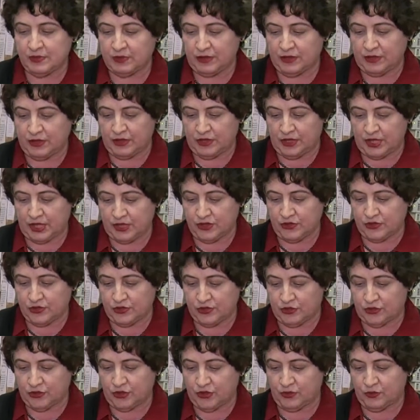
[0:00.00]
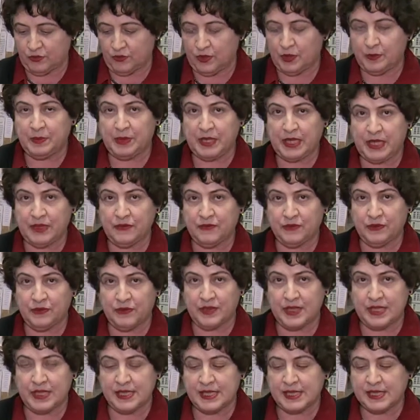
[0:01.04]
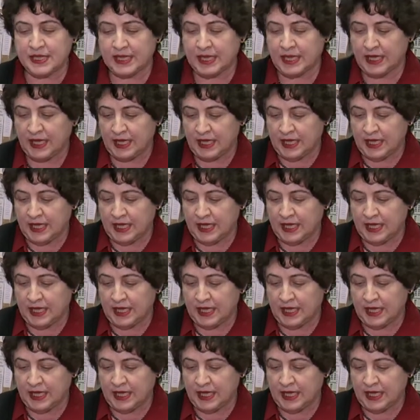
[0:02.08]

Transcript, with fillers: with a doctor's order will pay for these.